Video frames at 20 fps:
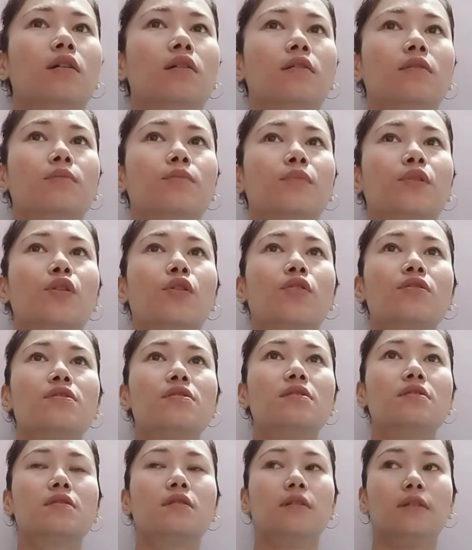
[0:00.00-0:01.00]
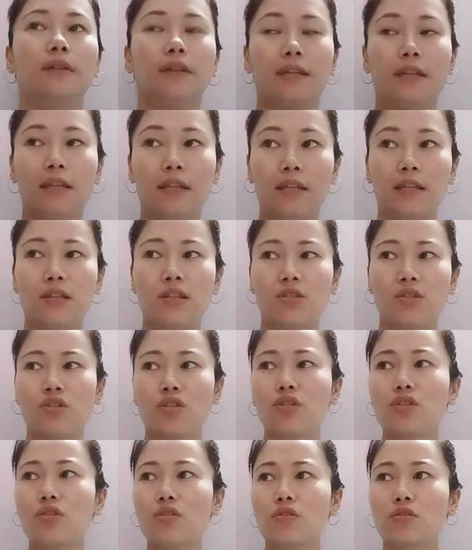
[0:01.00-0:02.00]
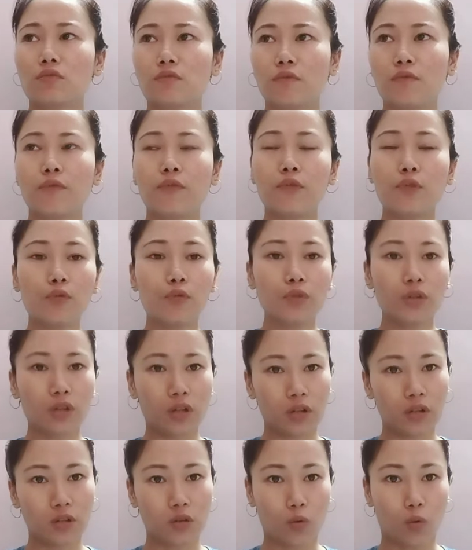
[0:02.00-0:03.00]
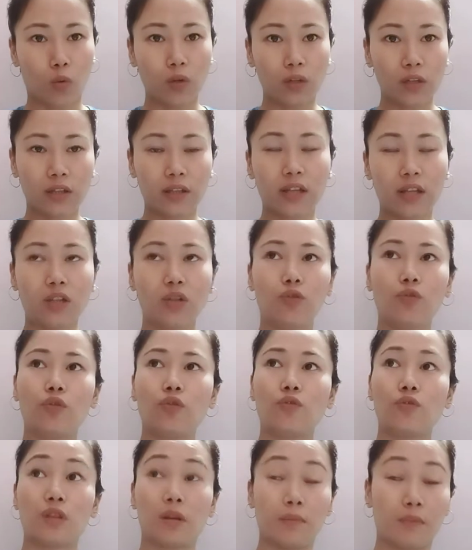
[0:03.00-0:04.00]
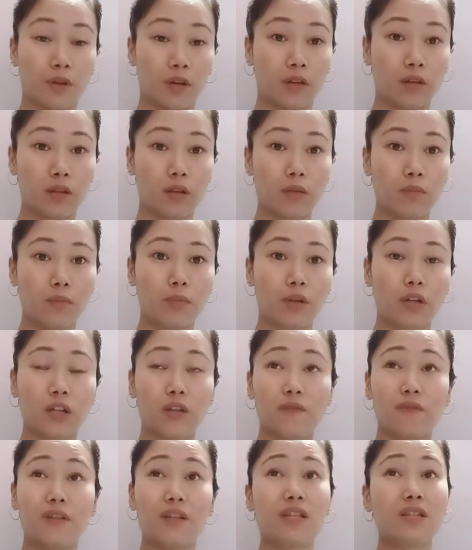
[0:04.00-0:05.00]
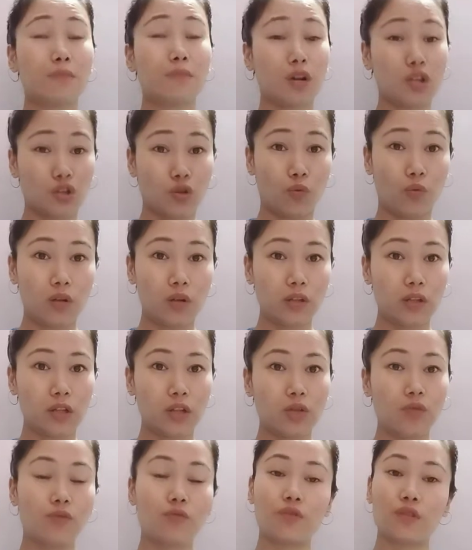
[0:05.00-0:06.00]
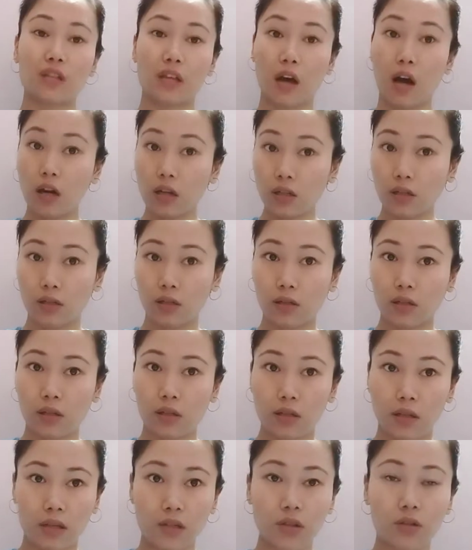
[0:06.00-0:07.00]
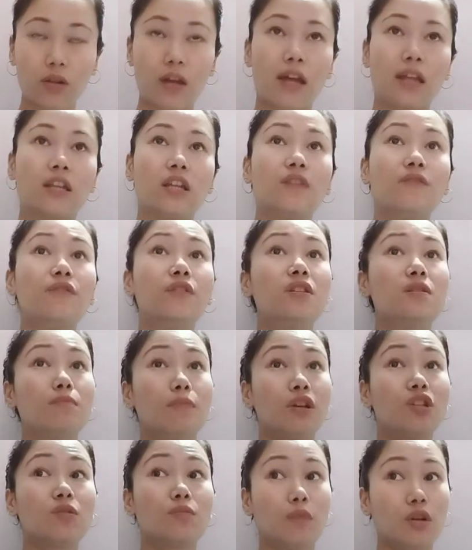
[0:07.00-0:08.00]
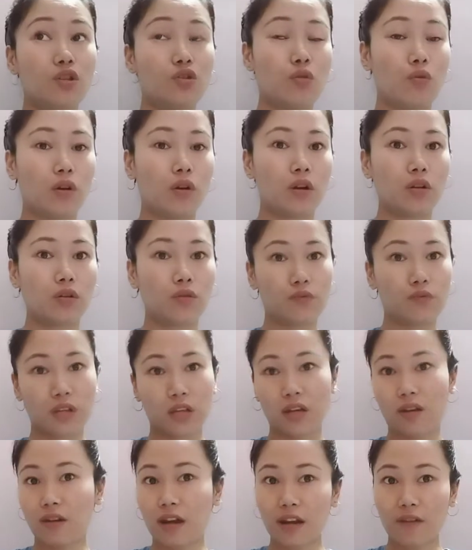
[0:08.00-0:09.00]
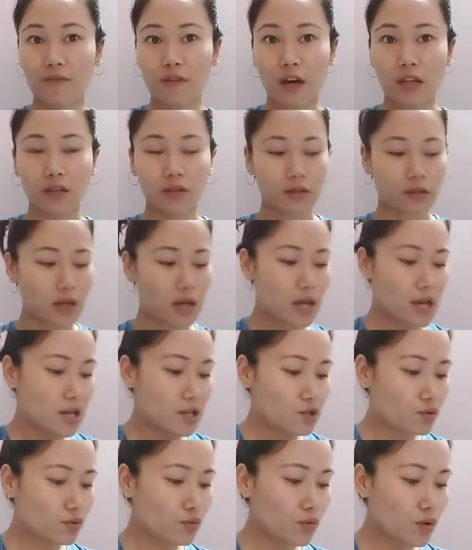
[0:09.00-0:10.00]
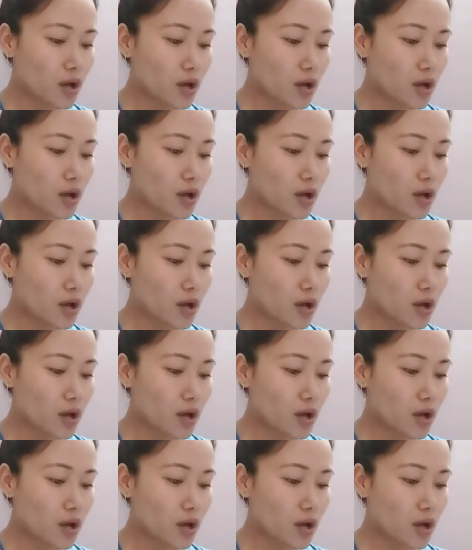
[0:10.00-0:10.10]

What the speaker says: because he is just few years older than you, you say brother. But if he is much older than you say uncle. Yes or no? And if he is much older, you say grandfather. So